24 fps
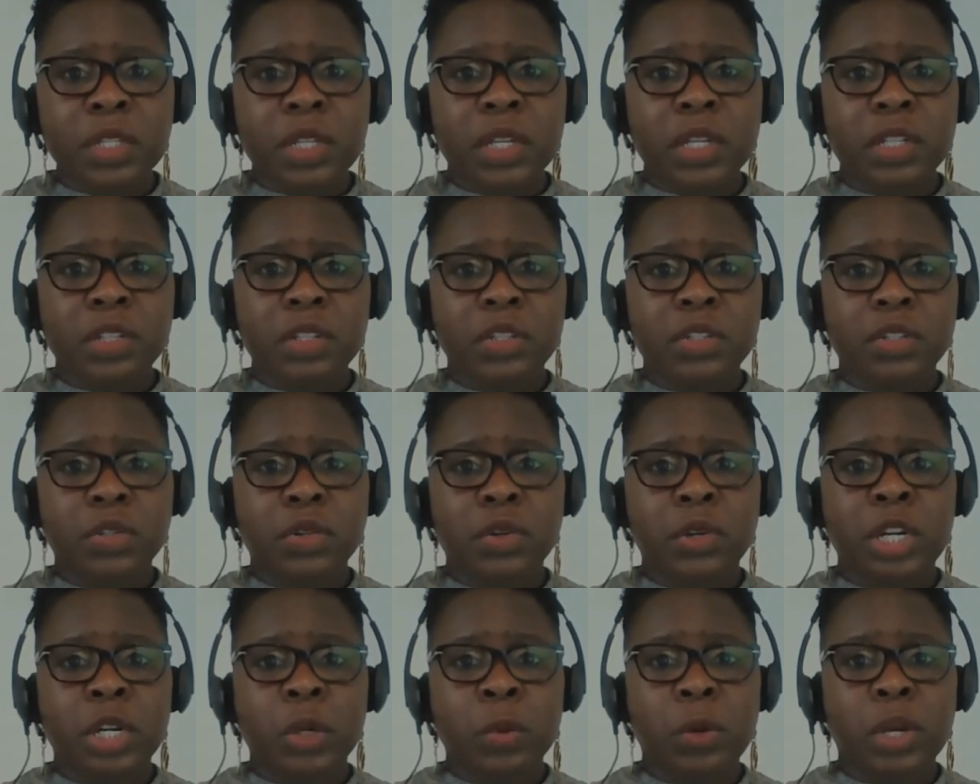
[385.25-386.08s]
It's a
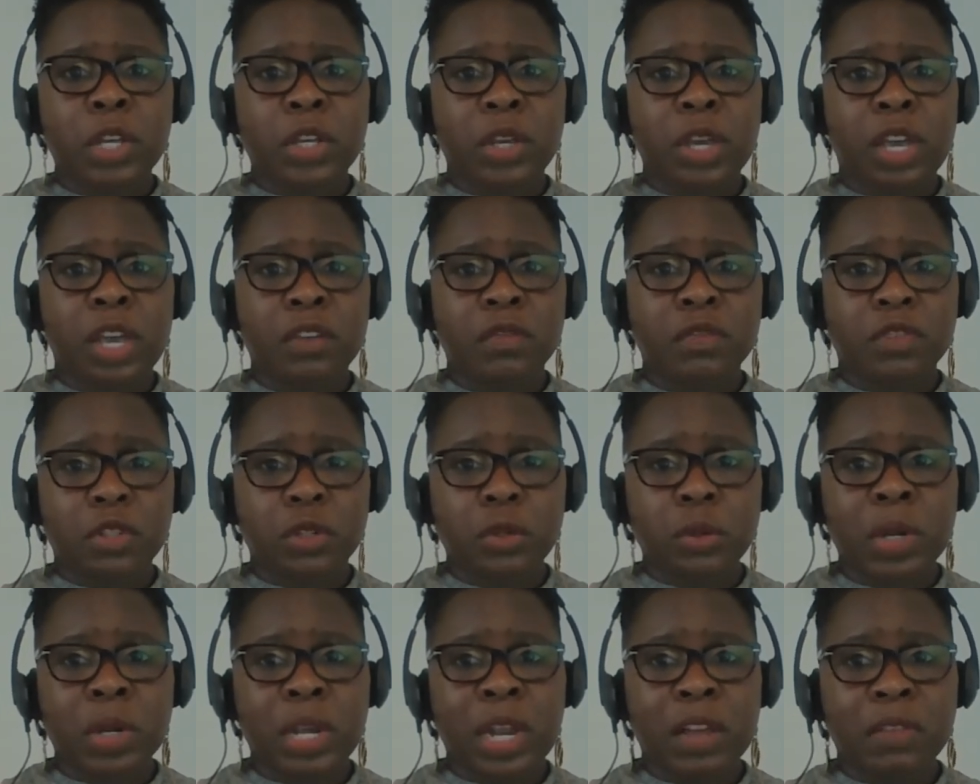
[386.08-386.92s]
story where you have
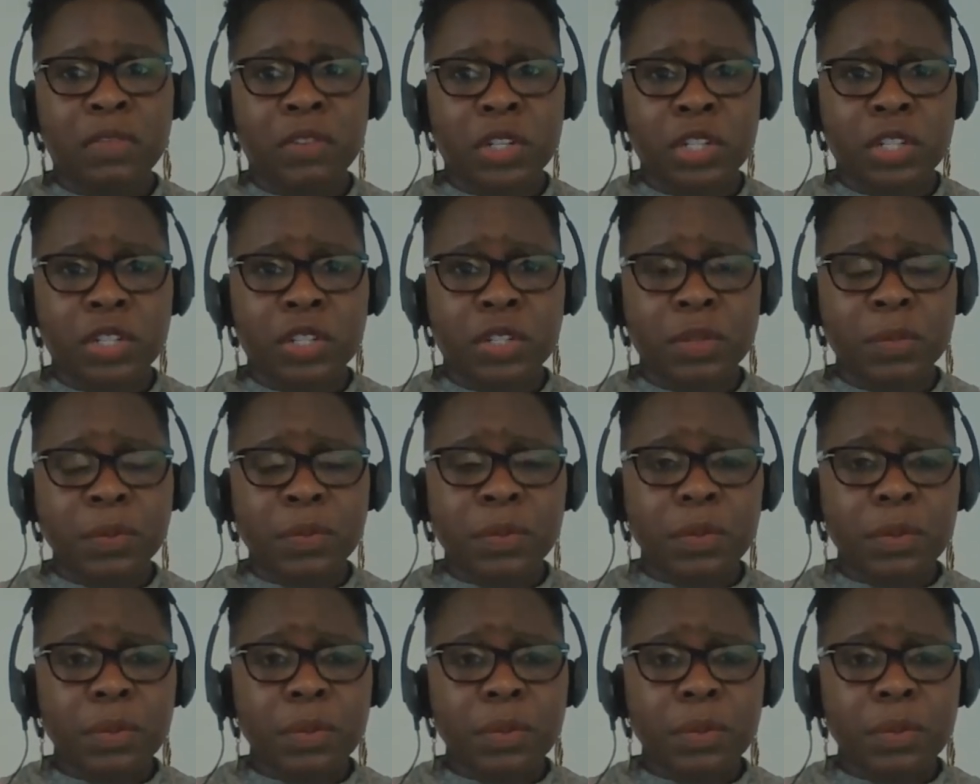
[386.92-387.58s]
two lovers.